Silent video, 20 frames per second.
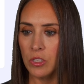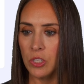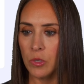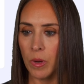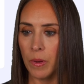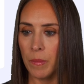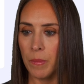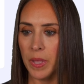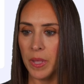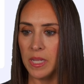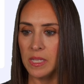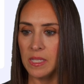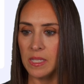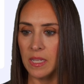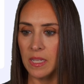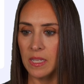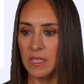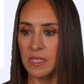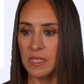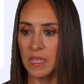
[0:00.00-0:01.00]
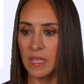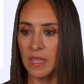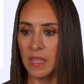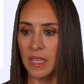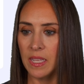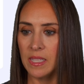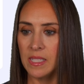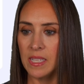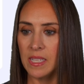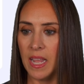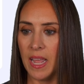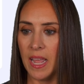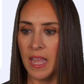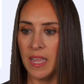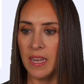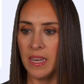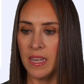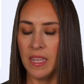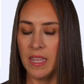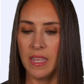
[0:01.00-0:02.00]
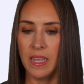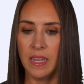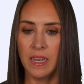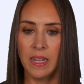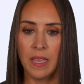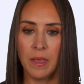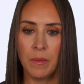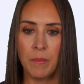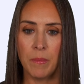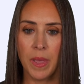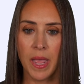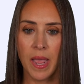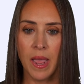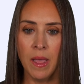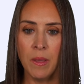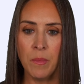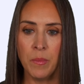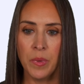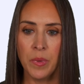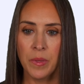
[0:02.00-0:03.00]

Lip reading: to our basics and let's add in a map.